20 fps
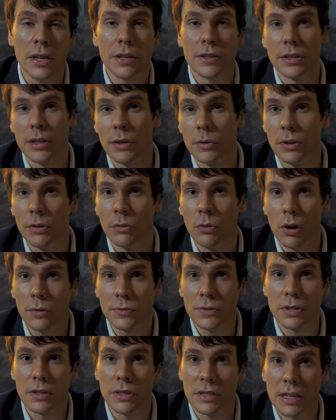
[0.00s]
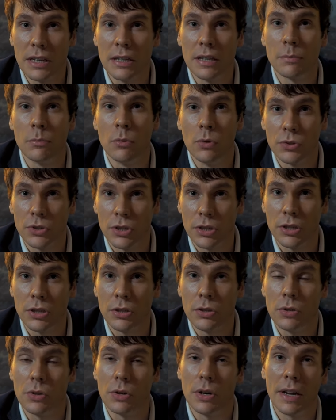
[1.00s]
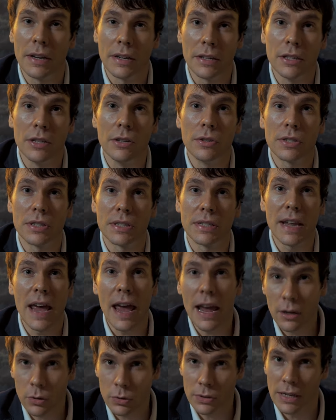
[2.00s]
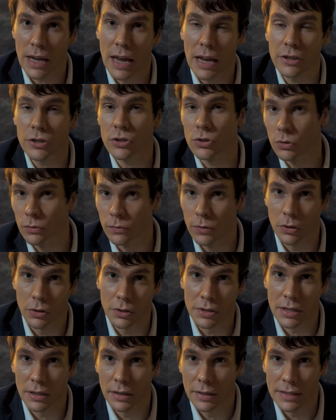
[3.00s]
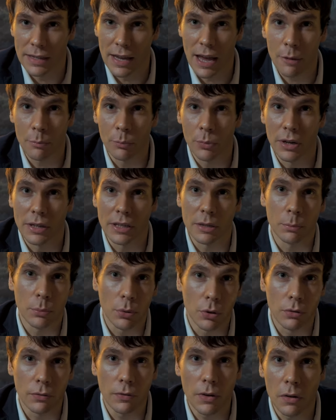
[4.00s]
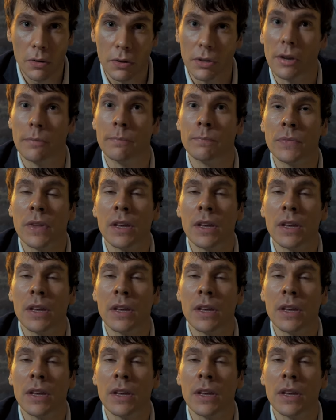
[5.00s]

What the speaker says: so they're often seen as more secure and are used as an equity hedge or volatility handbrake in portfolio.